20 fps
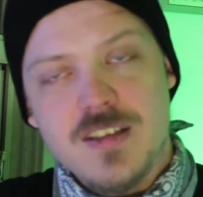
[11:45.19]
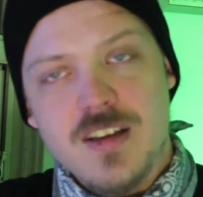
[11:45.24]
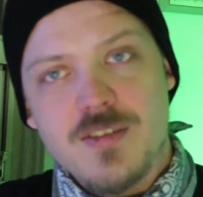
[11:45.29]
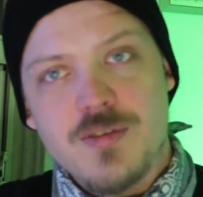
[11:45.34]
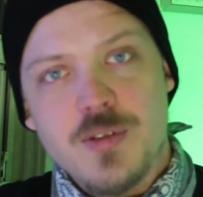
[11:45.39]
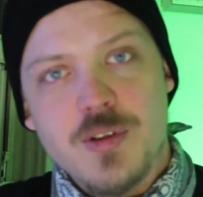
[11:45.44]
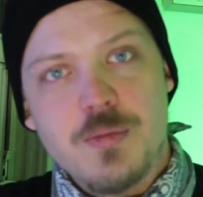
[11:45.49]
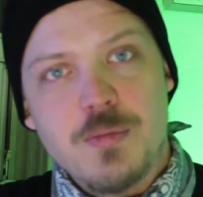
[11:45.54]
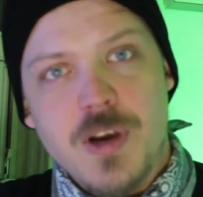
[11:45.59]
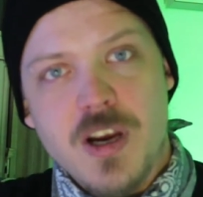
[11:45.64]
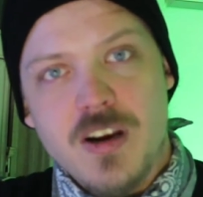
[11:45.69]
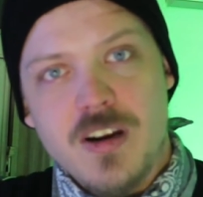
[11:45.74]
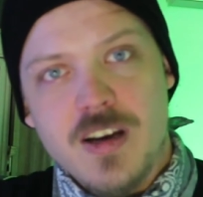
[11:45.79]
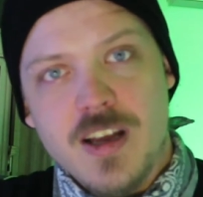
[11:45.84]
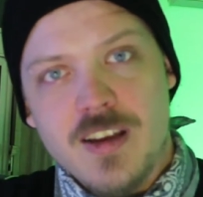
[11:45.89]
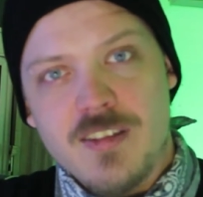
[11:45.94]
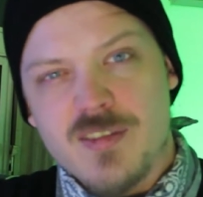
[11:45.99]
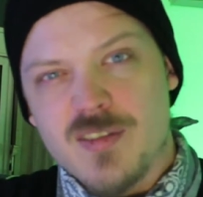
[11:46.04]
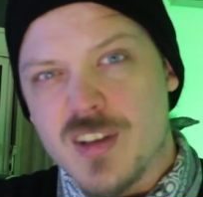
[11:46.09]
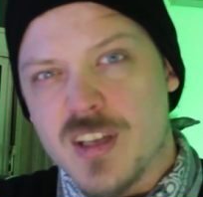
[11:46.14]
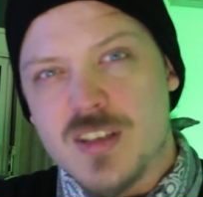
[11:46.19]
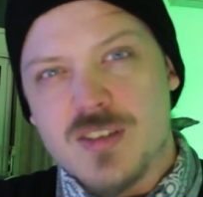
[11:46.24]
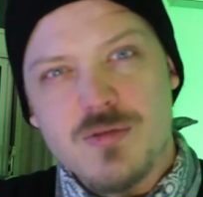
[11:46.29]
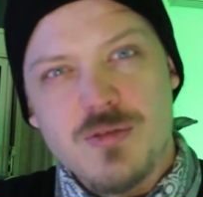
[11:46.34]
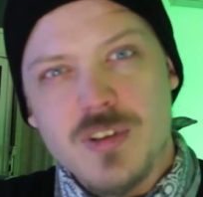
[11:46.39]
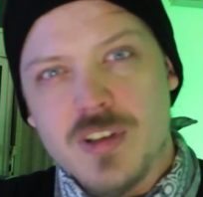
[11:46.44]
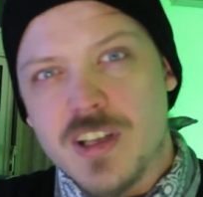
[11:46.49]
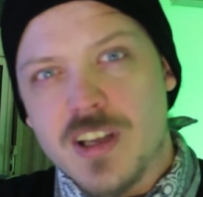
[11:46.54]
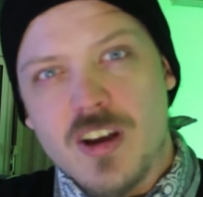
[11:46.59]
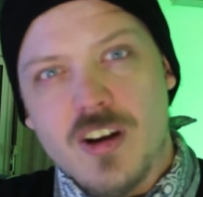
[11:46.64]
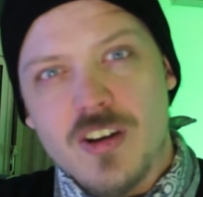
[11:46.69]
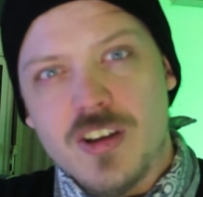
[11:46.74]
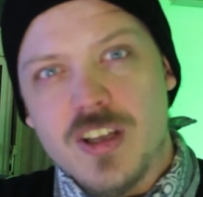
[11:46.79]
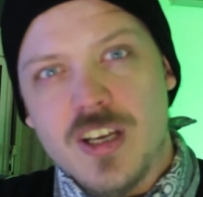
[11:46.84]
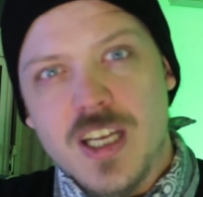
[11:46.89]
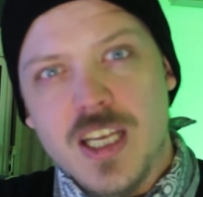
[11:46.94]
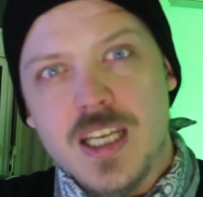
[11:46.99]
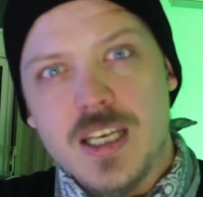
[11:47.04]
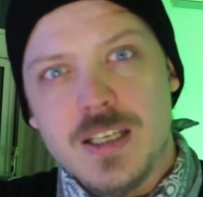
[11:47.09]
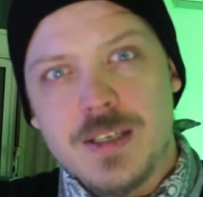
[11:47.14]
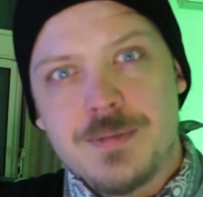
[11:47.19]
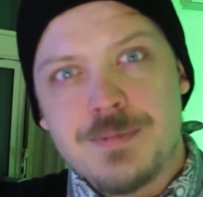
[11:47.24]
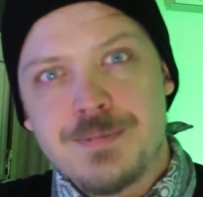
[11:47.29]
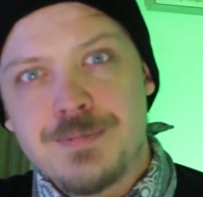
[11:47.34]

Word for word: stuff with your paring knife, and that's really all you need.